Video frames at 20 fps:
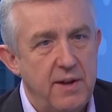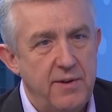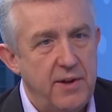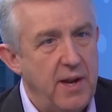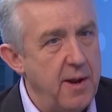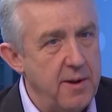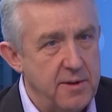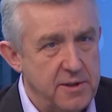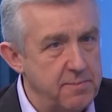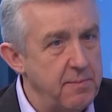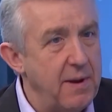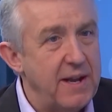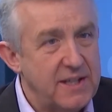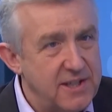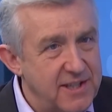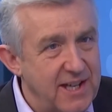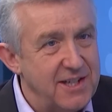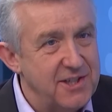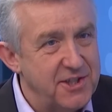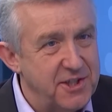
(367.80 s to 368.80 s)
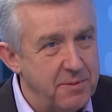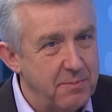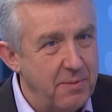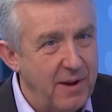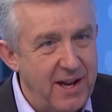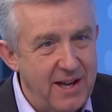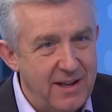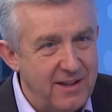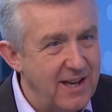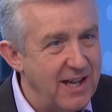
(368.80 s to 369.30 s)
it makes sense to
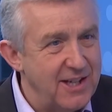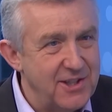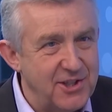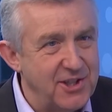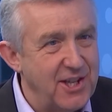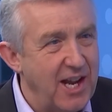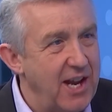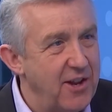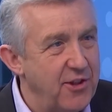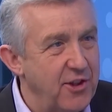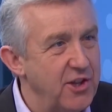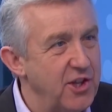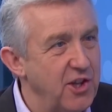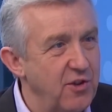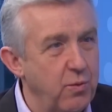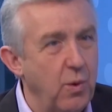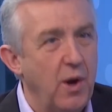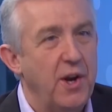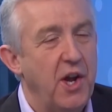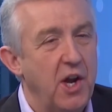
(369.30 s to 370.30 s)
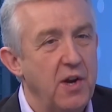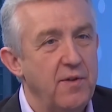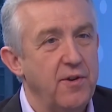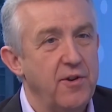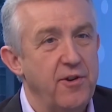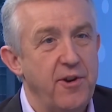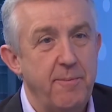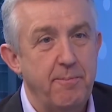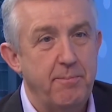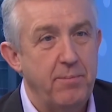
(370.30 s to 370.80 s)
me, and let's say that you've won
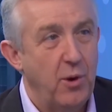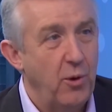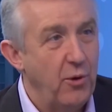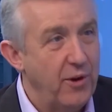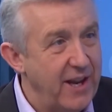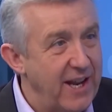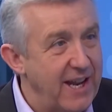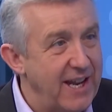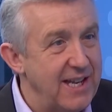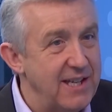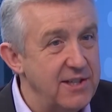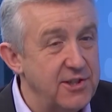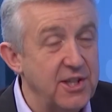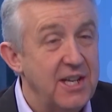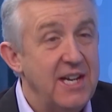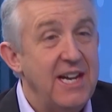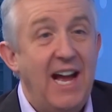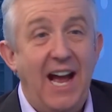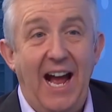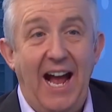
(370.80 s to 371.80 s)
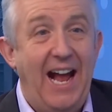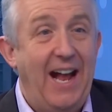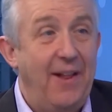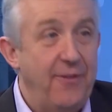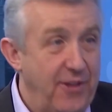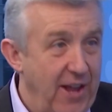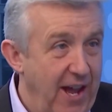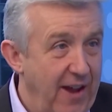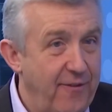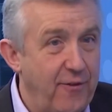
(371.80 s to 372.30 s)
over employees and
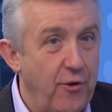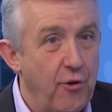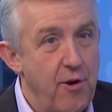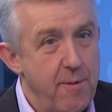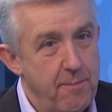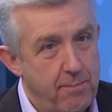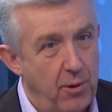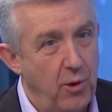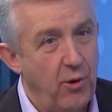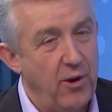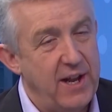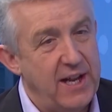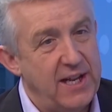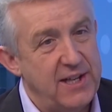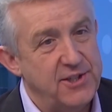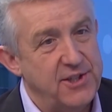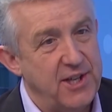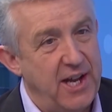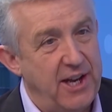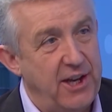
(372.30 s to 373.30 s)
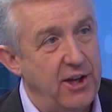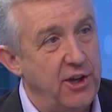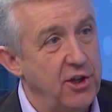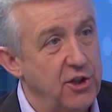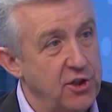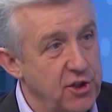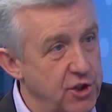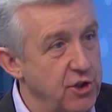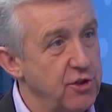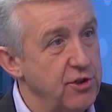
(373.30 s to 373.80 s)
therefore employers, and an
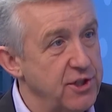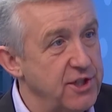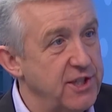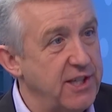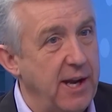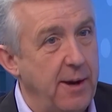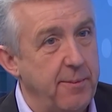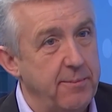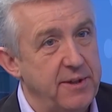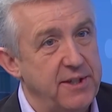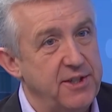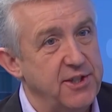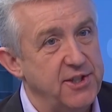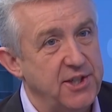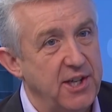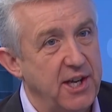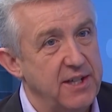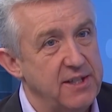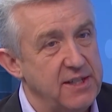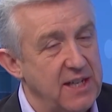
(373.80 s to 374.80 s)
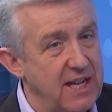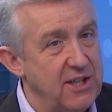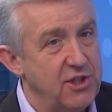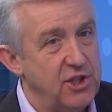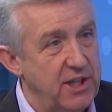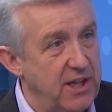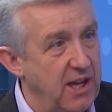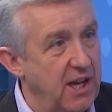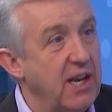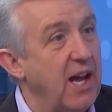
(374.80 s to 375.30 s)
insurance company decides,
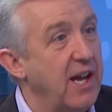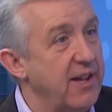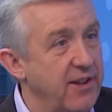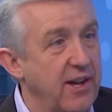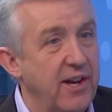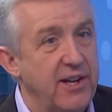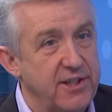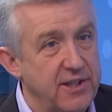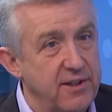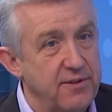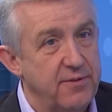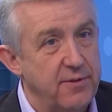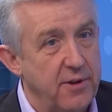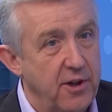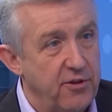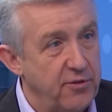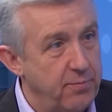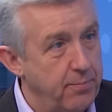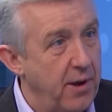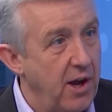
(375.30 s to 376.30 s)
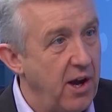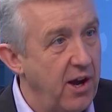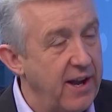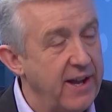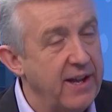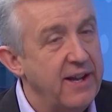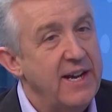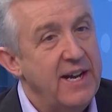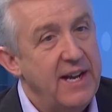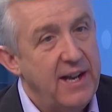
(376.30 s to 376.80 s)
actually, I like the idea of
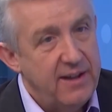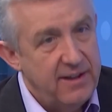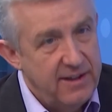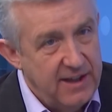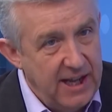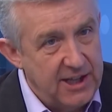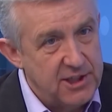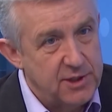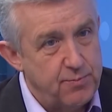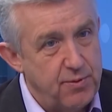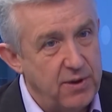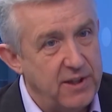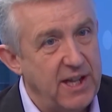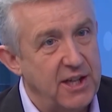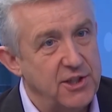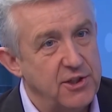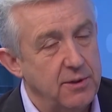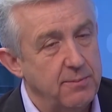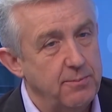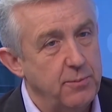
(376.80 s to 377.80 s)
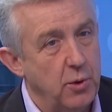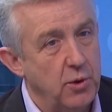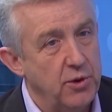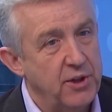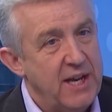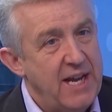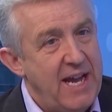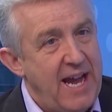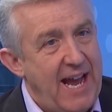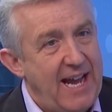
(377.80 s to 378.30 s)
PAI, let's bring that on board.
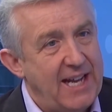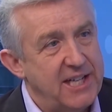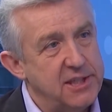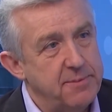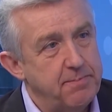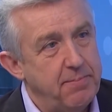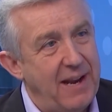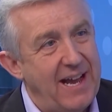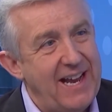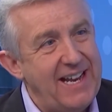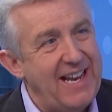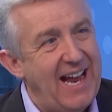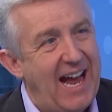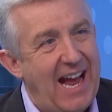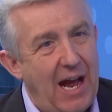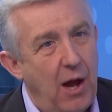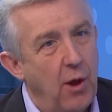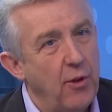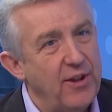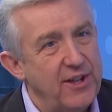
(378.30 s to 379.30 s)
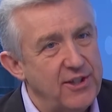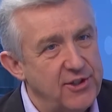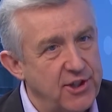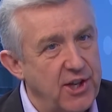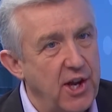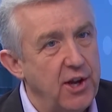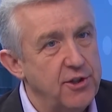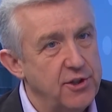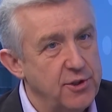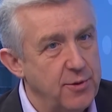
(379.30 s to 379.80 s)
Explain how it's
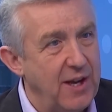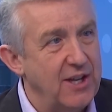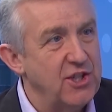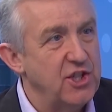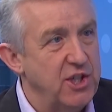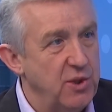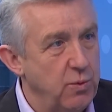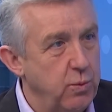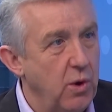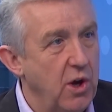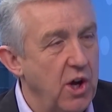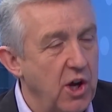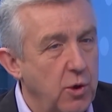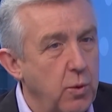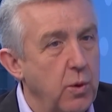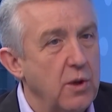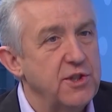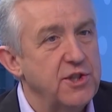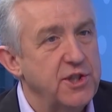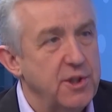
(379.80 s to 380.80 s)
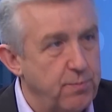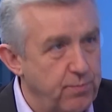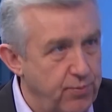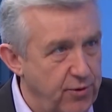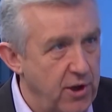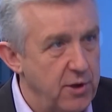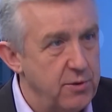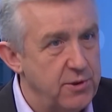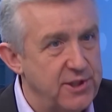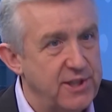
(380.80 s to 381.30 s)
going to actually work. What's the
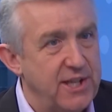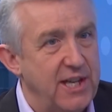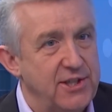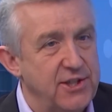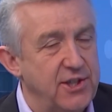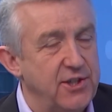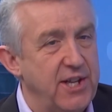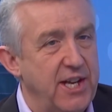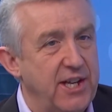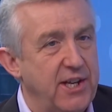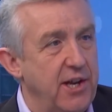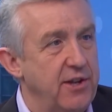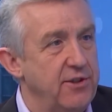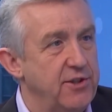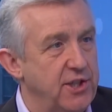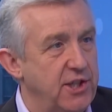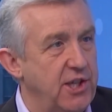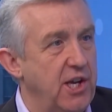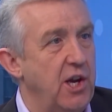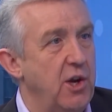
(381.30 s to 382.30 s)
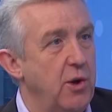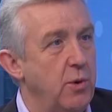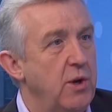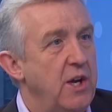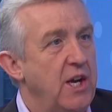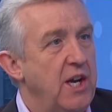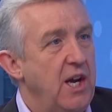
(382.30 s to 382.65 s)
process that they're going to go